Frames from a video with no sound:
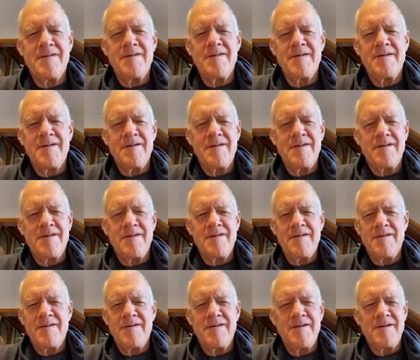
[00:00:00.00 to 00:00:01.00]

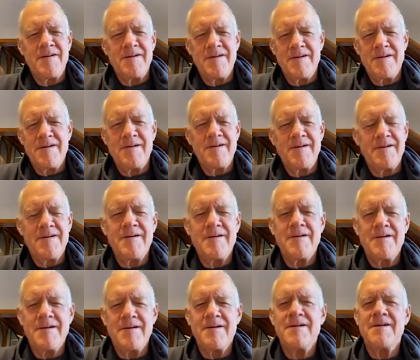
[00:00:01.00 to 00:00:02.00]

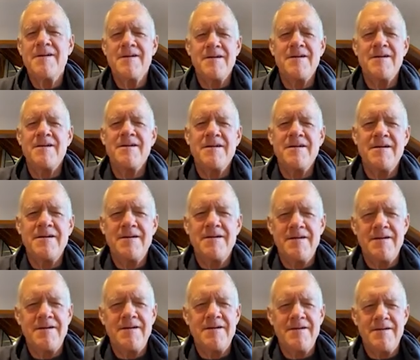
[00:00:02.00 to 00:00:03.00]

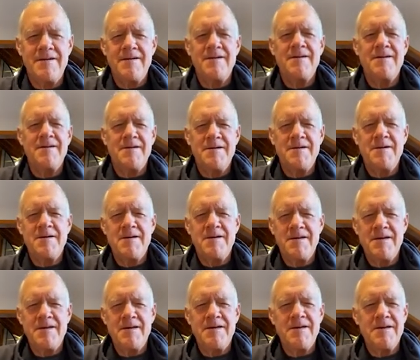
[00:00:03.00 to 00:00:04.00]

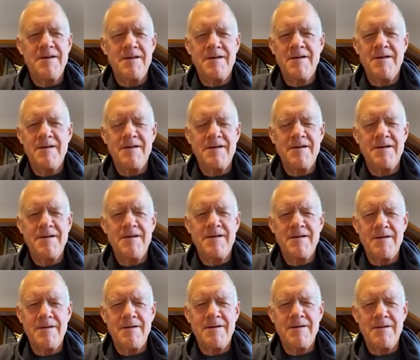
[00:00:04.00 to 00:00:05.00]

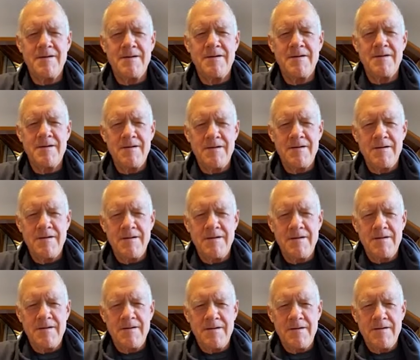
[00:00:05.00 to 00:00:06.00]

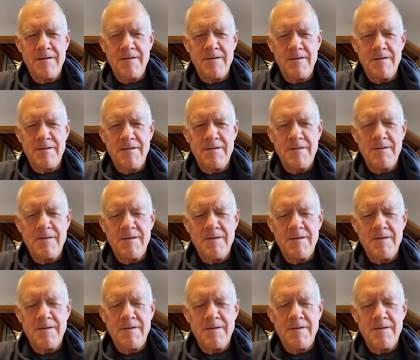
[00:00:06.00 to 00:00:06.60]
This person isn't speaking.